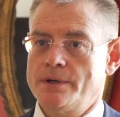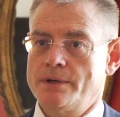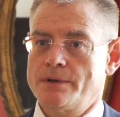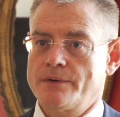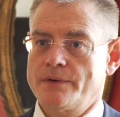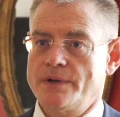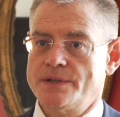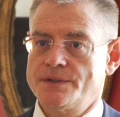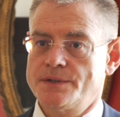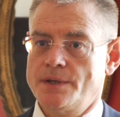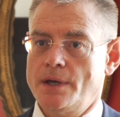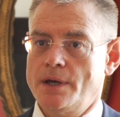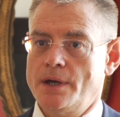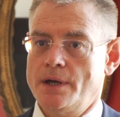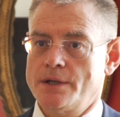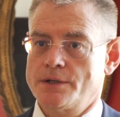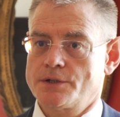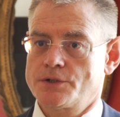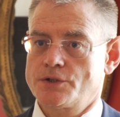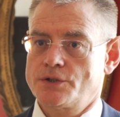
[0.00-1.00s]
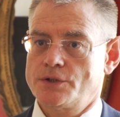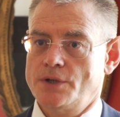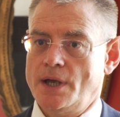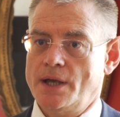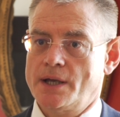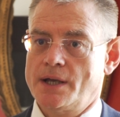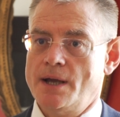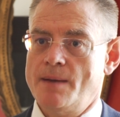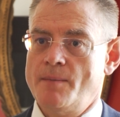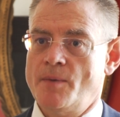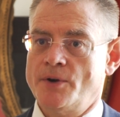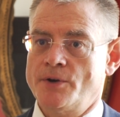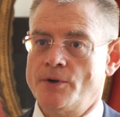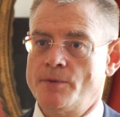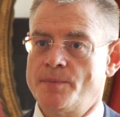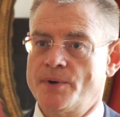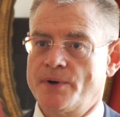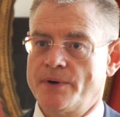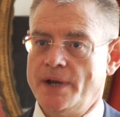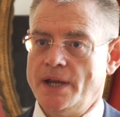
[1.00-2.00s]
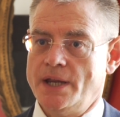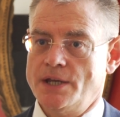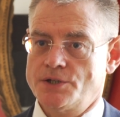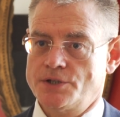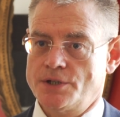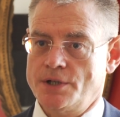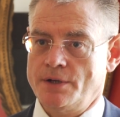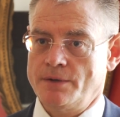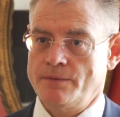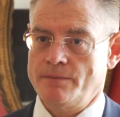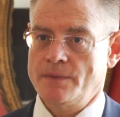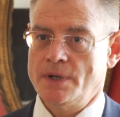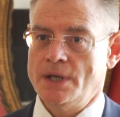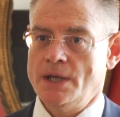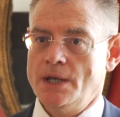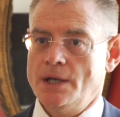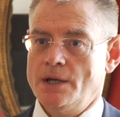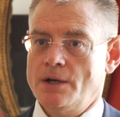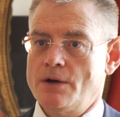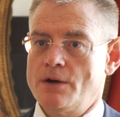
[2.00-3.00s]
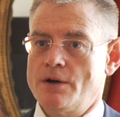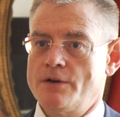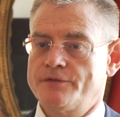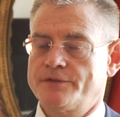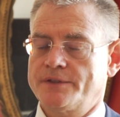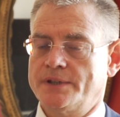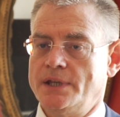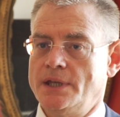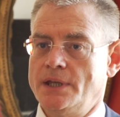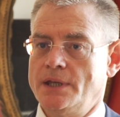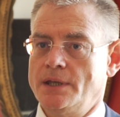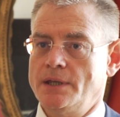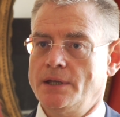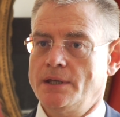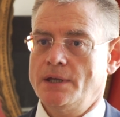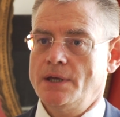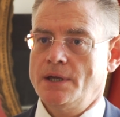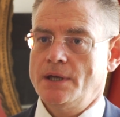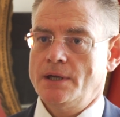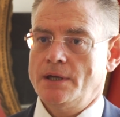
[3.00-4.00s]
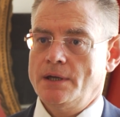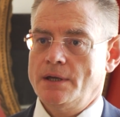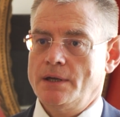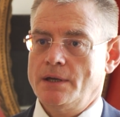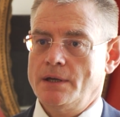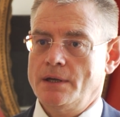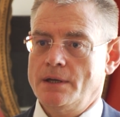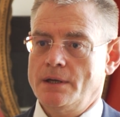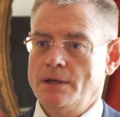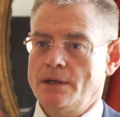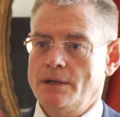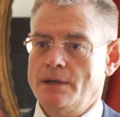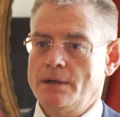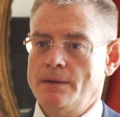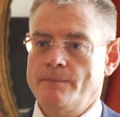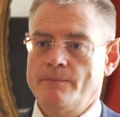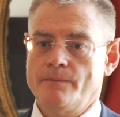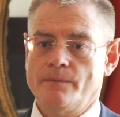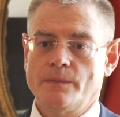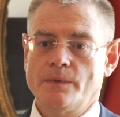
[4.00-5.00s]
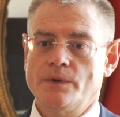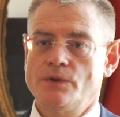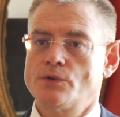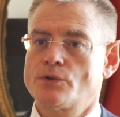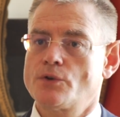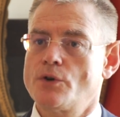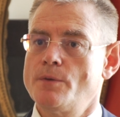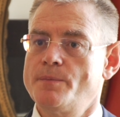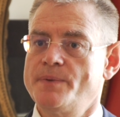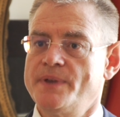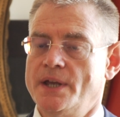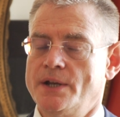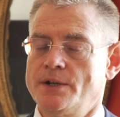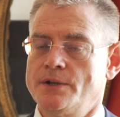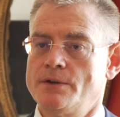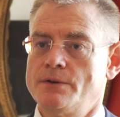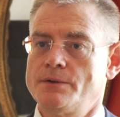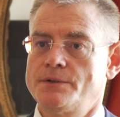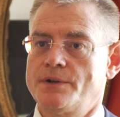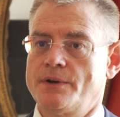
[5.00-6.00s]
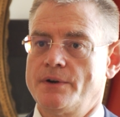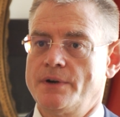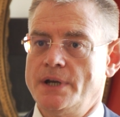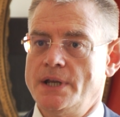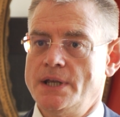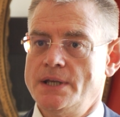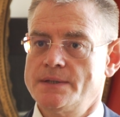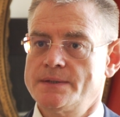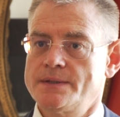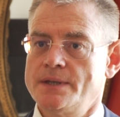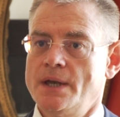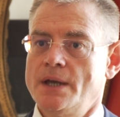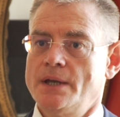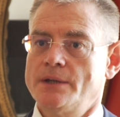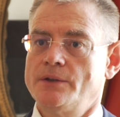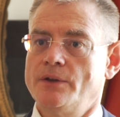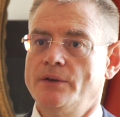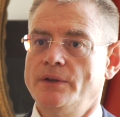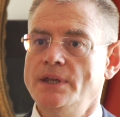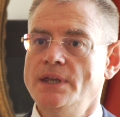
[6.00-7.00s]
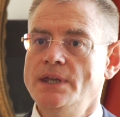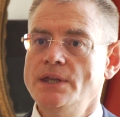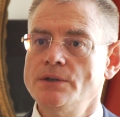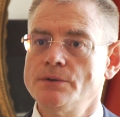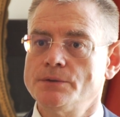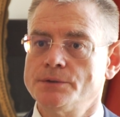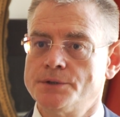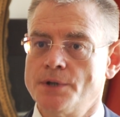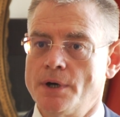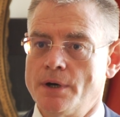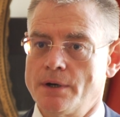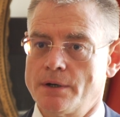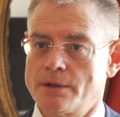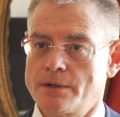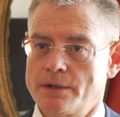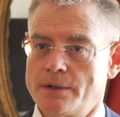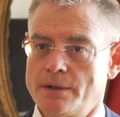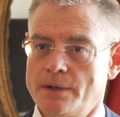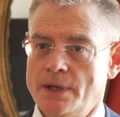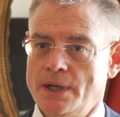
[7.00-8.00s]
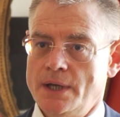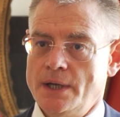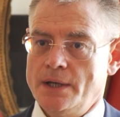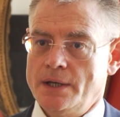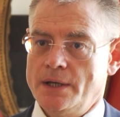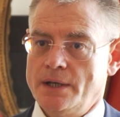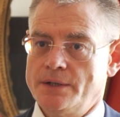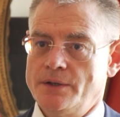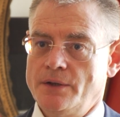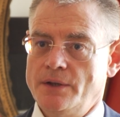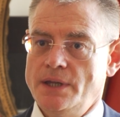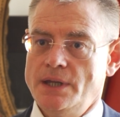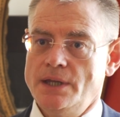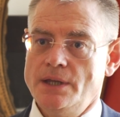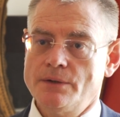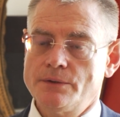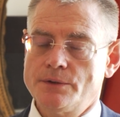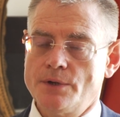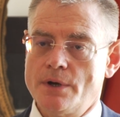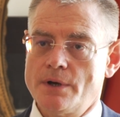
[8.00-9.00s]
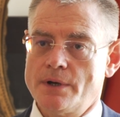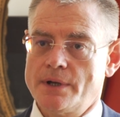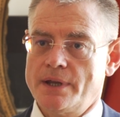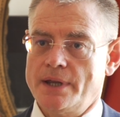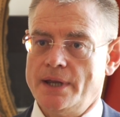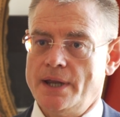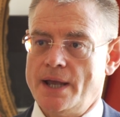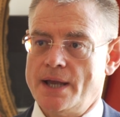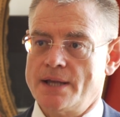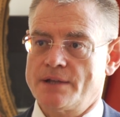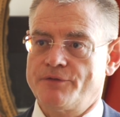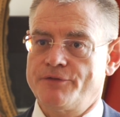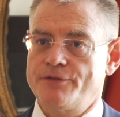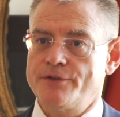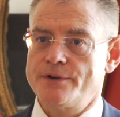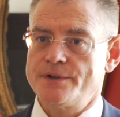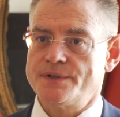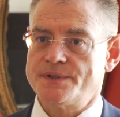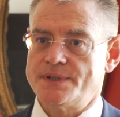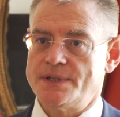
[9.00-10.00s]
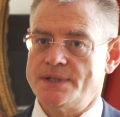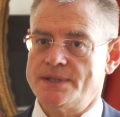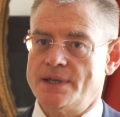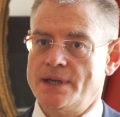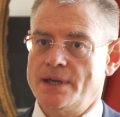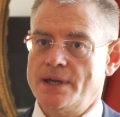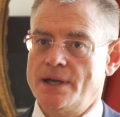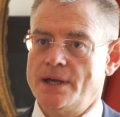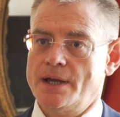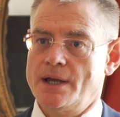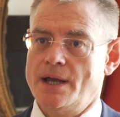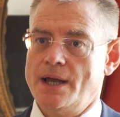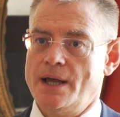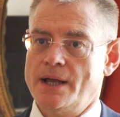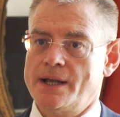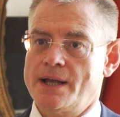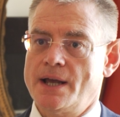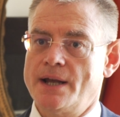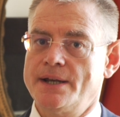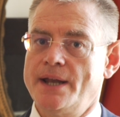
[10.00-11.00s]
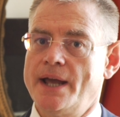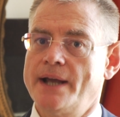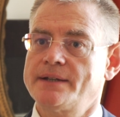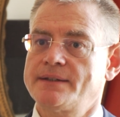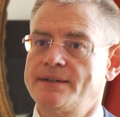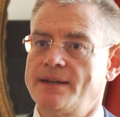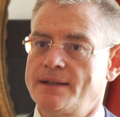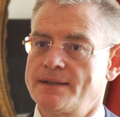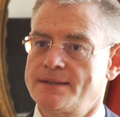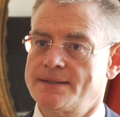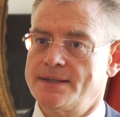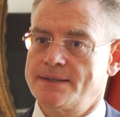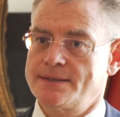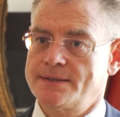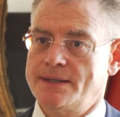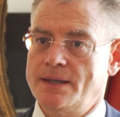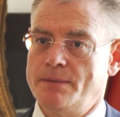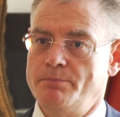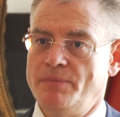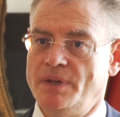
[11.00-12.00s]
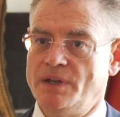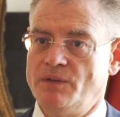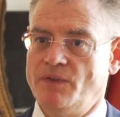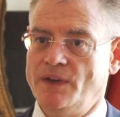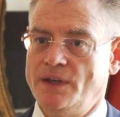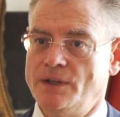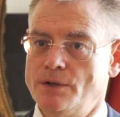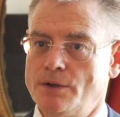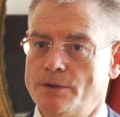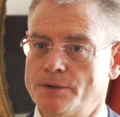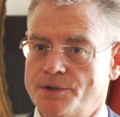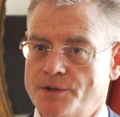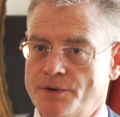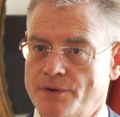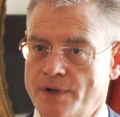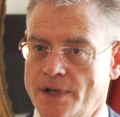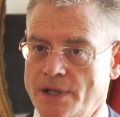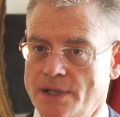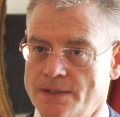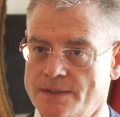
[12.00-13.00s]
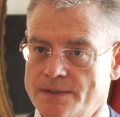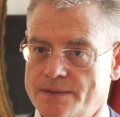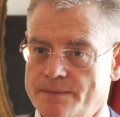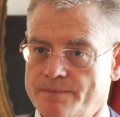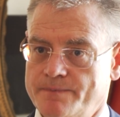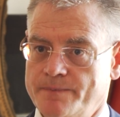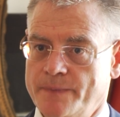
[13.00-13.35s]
research a common operation of the European notaries, the EU doc. The EU doc at first is a connecting system between notaries.